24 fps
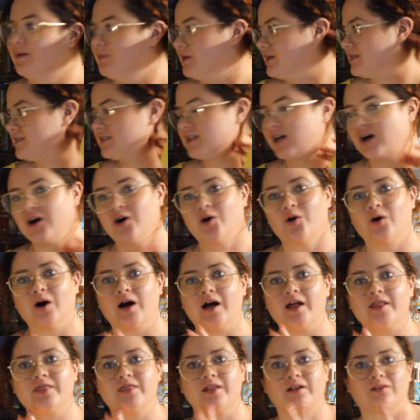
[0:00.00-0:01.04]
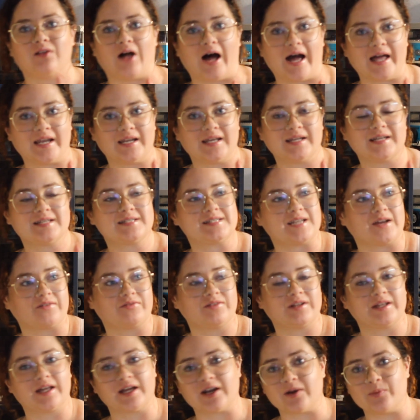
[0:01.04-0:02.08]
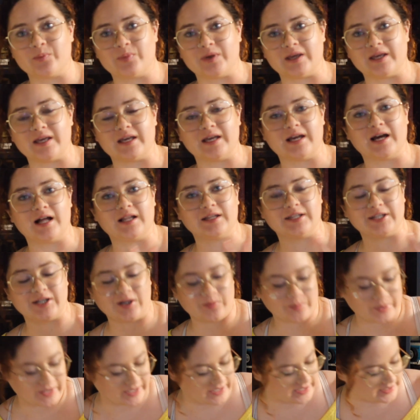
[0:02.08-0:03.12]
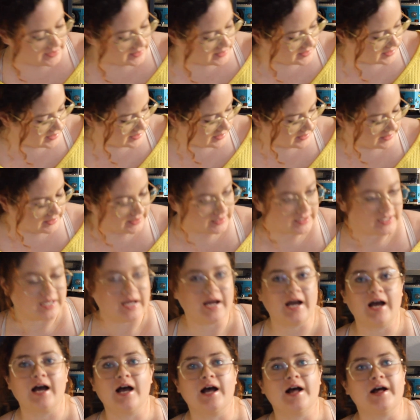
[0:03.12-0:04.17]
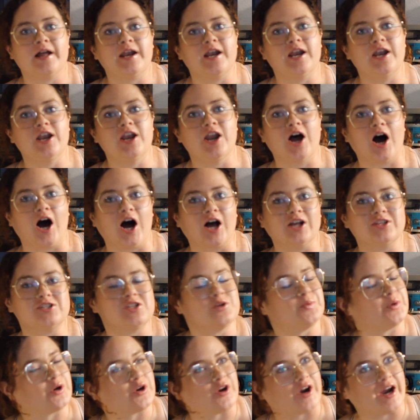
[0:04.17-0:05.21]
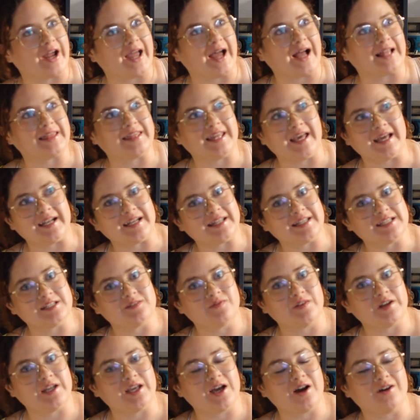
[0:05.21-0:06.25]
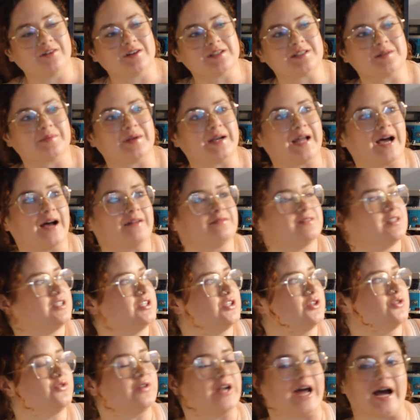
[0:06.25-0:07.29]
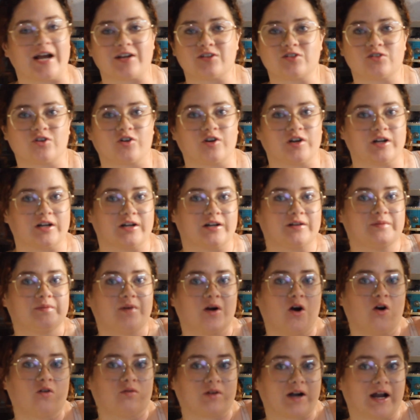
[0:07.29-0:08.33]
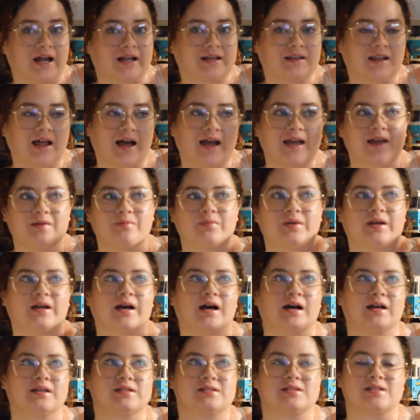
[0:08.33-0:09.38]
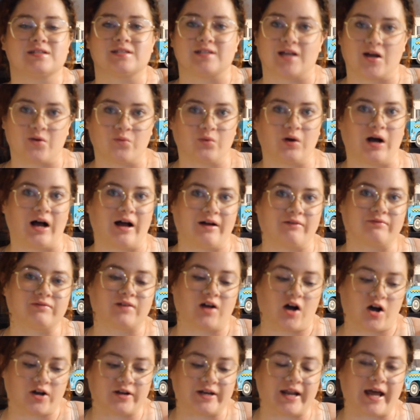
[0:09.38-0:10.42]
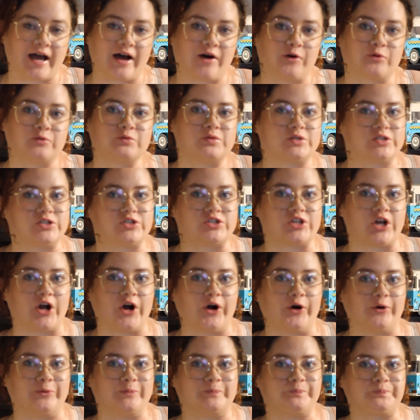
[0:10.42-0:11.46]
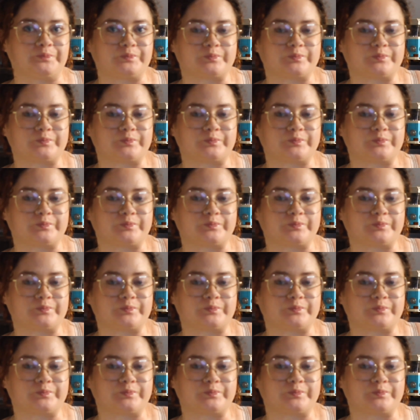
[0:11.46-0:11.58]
So the lighting is definitely gonna be a little bit not super great at the end of this video because I'm gonna have to do natural or overhead light because the sun will have gone down. So